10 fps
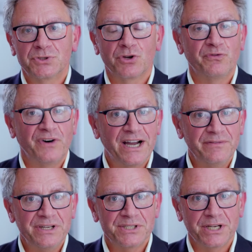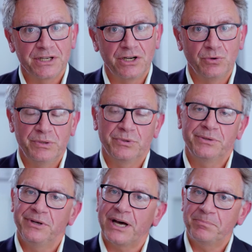So 5 years ago, we would
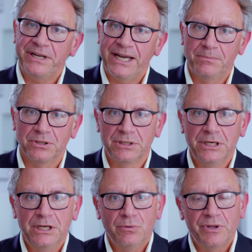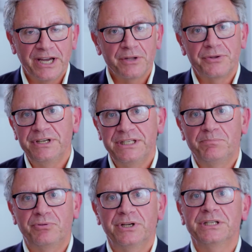not be able, without 3D
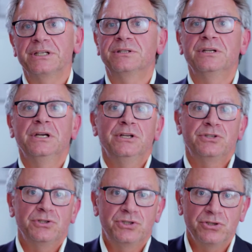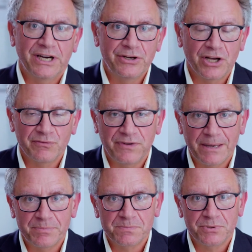printing, to do a
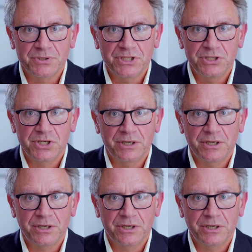non-flappist procedure.